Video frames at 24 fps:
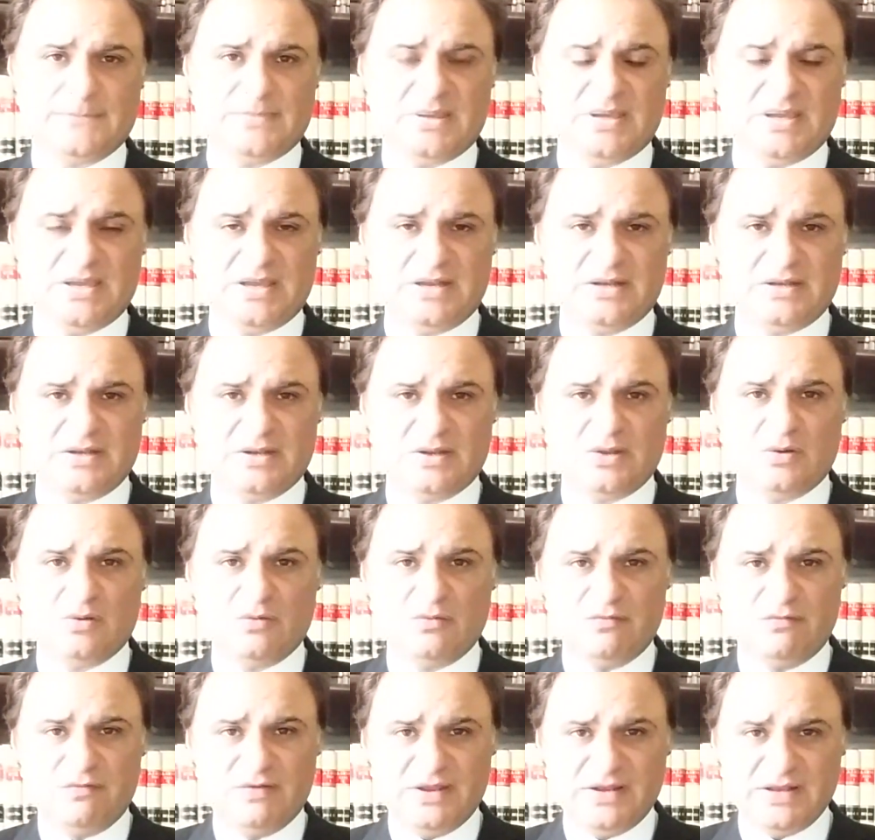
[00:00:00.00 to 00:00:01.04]
And
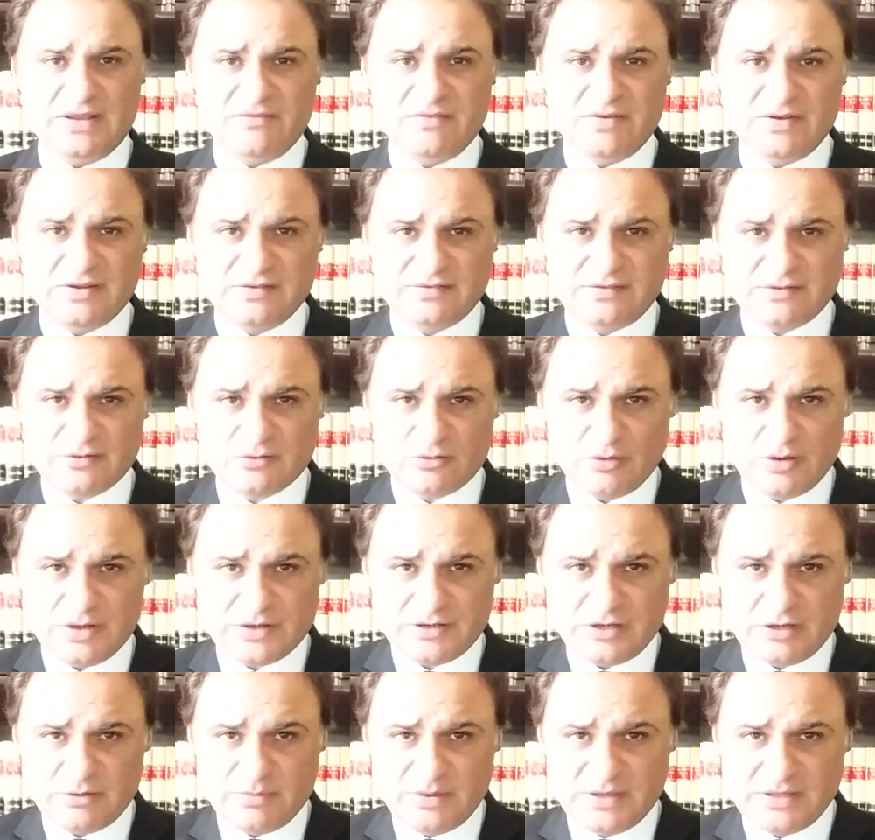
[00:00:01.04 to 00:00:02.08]
when evidence is
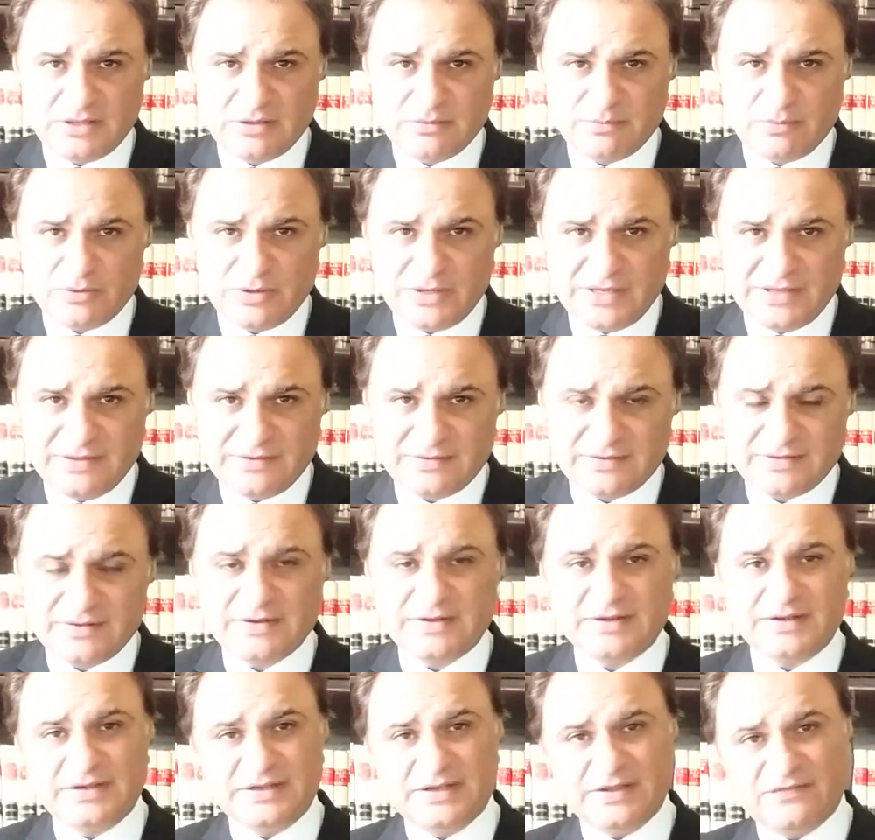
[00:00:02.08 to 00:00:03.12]
collected by the police,
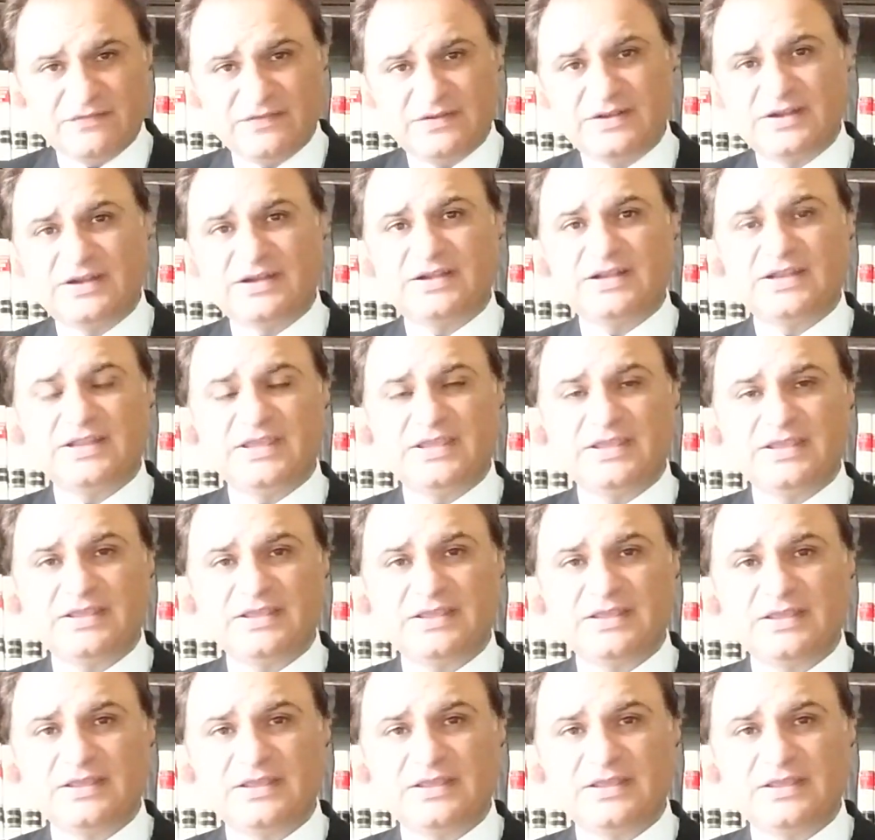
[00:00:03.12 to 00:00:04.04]
definitely